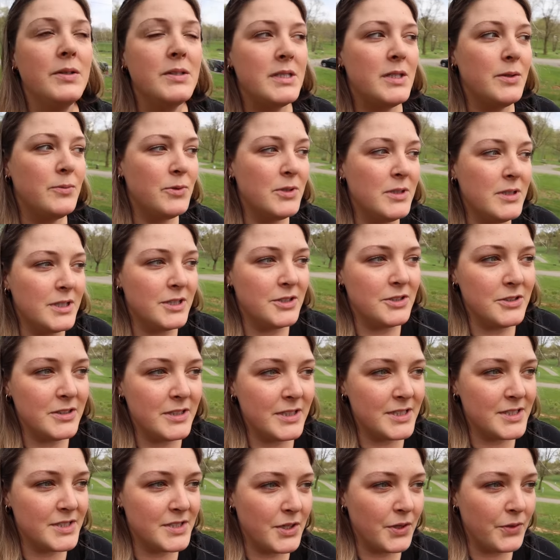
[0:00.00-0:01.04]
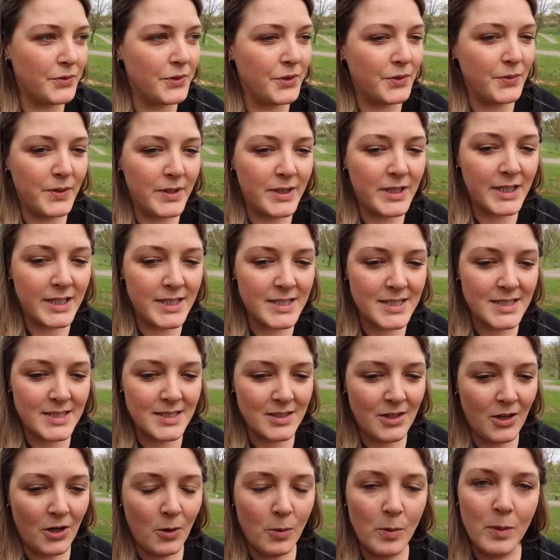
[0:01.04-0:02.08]
See, we're literally so new at
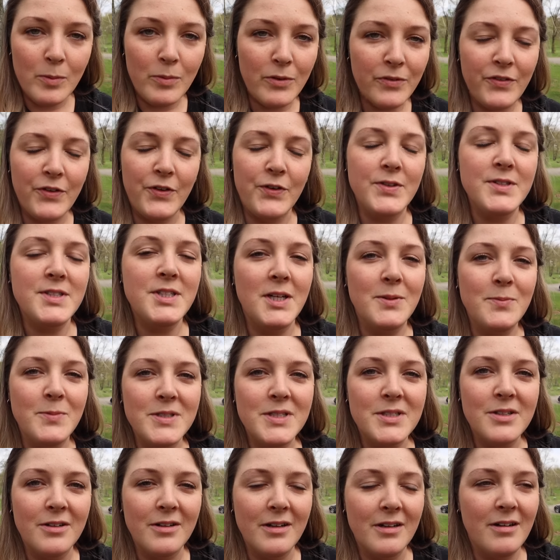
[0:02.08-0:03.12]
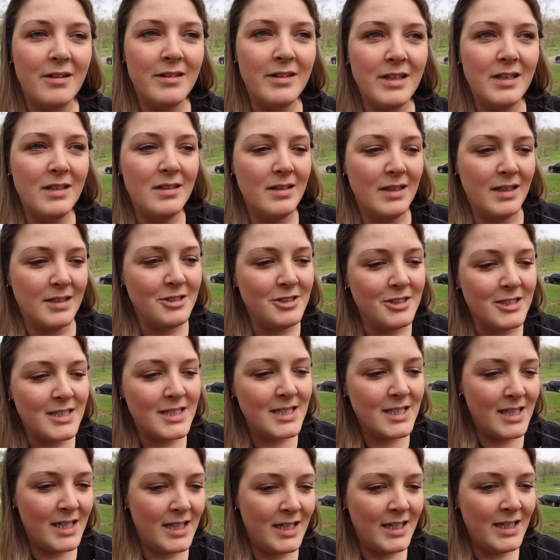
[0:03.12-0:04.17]
this. All we were focused on was turning on the
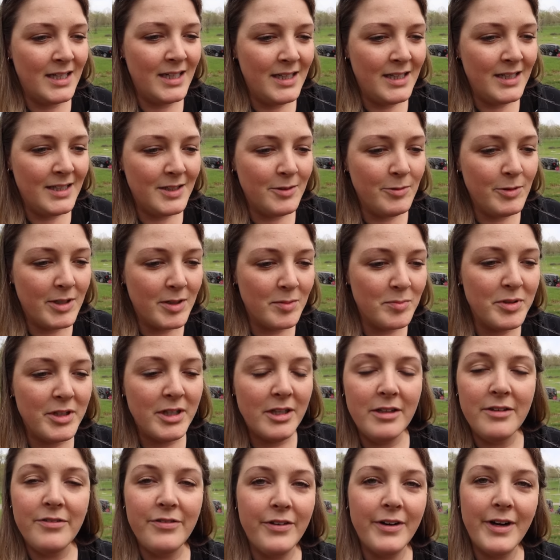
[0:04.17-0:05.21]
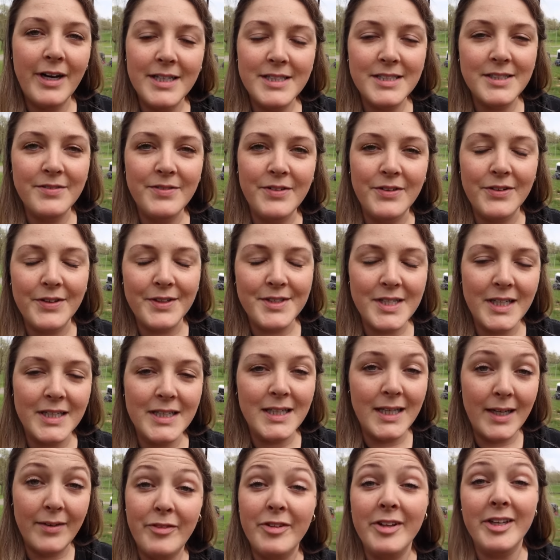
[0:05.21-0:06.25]
electricity that we completely forgot to focus
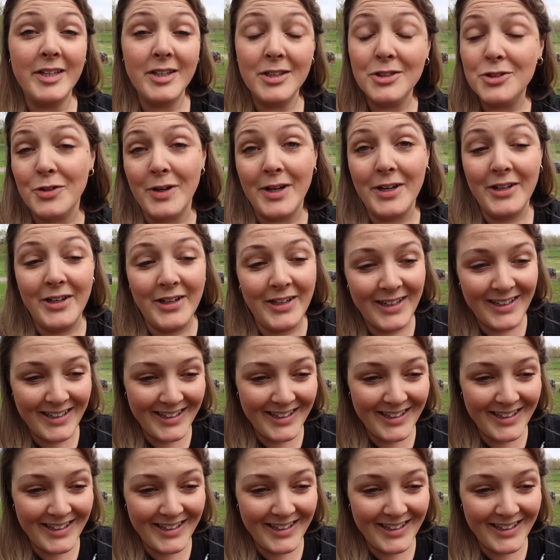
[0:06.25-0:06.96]
on leveling the trailer.